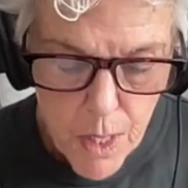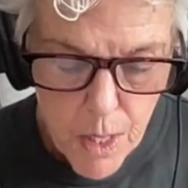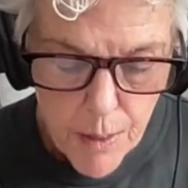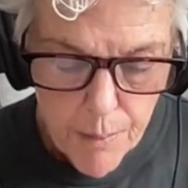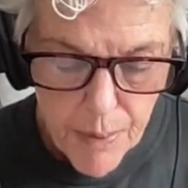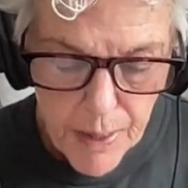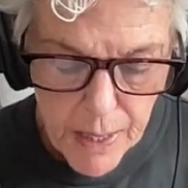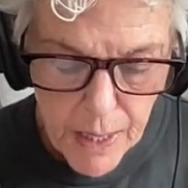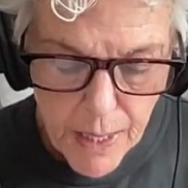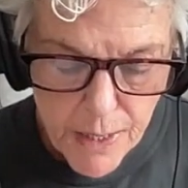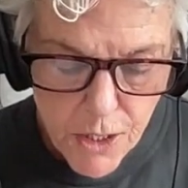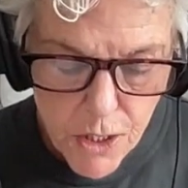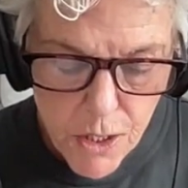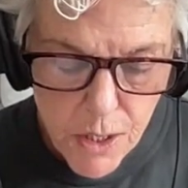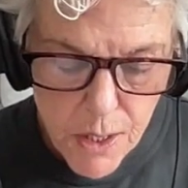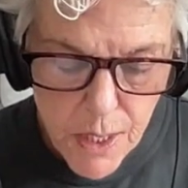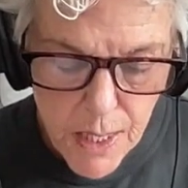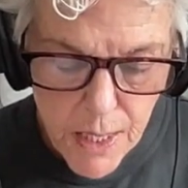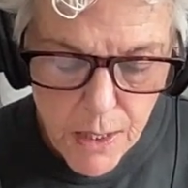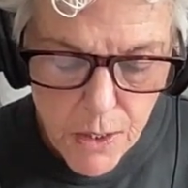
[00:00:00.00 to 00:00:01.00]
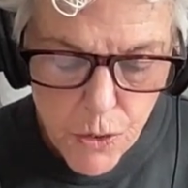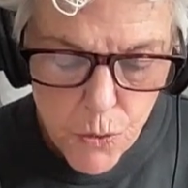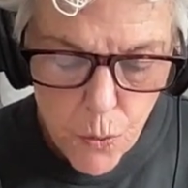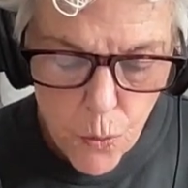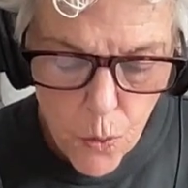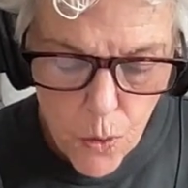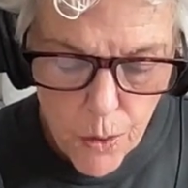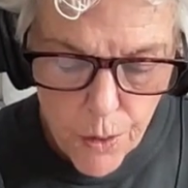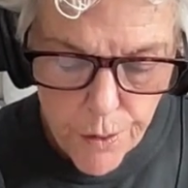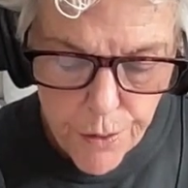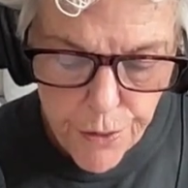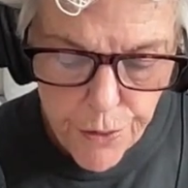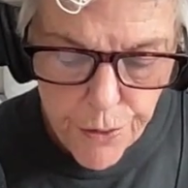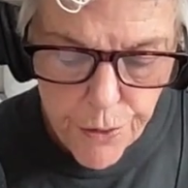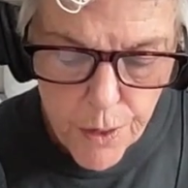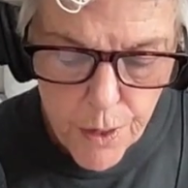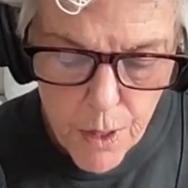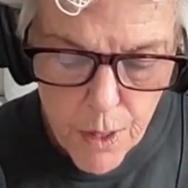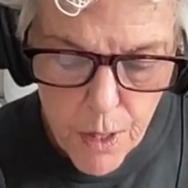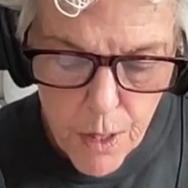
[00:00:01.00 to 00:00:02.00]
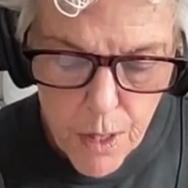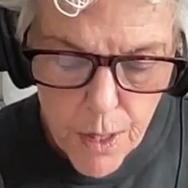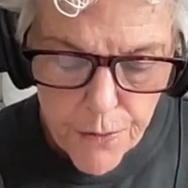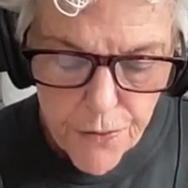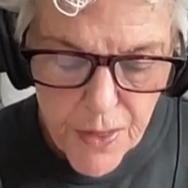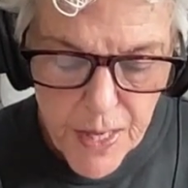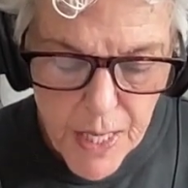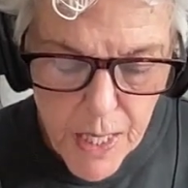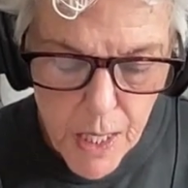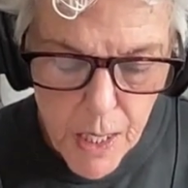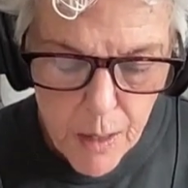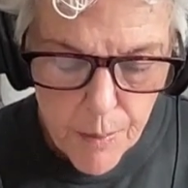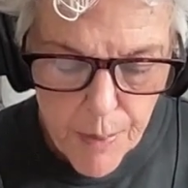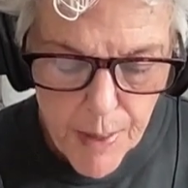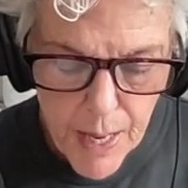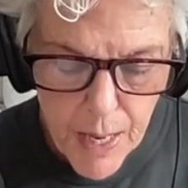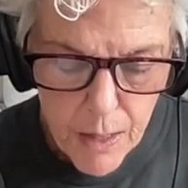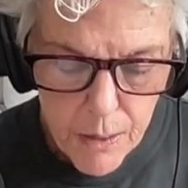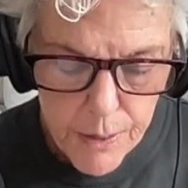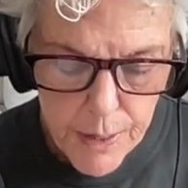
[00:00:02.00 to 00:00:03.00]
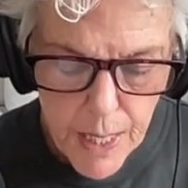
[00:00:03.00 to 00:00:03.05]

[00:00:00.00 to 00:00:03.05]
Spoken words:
But I just think it's worth thinking about,